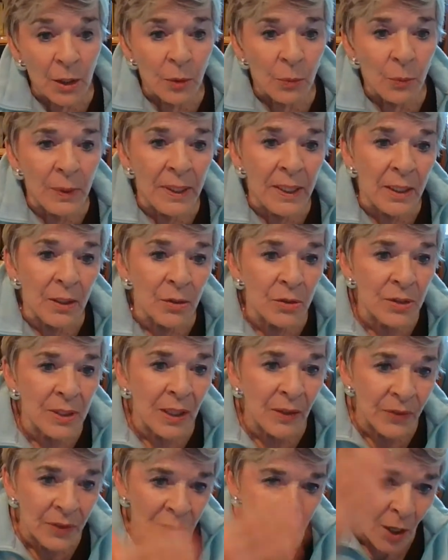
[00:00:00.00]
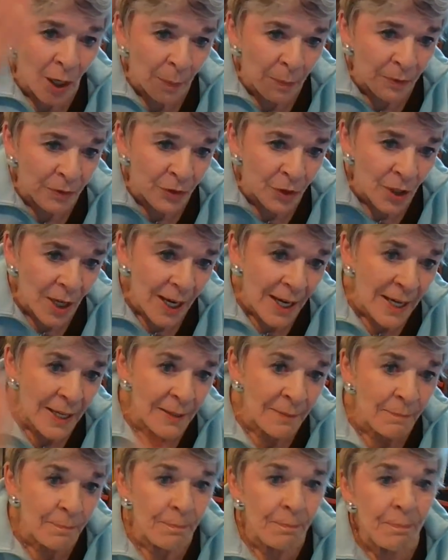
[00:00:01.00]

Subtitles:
when it goes out the top of your head,